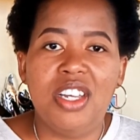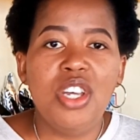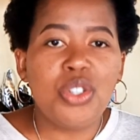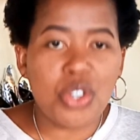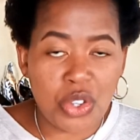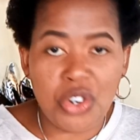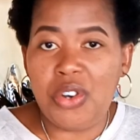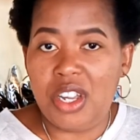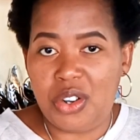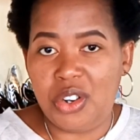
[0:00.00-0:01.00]
So
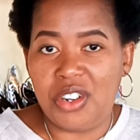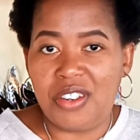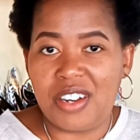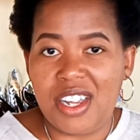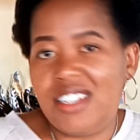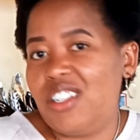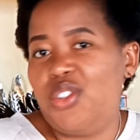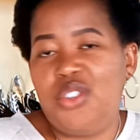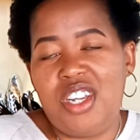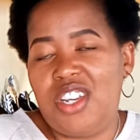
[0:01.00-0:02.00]
I cook, right?
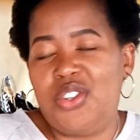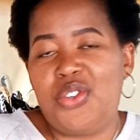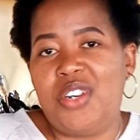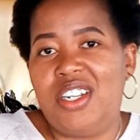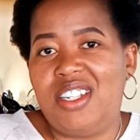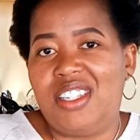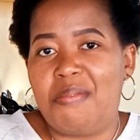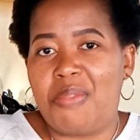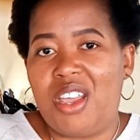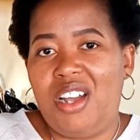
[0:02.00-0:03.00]
Today you saw I did
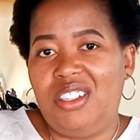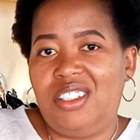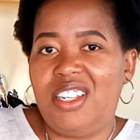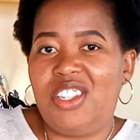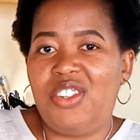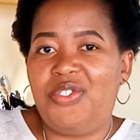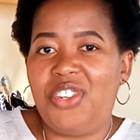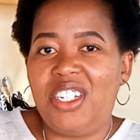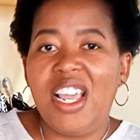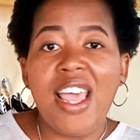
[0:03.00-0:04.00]
something else that's different.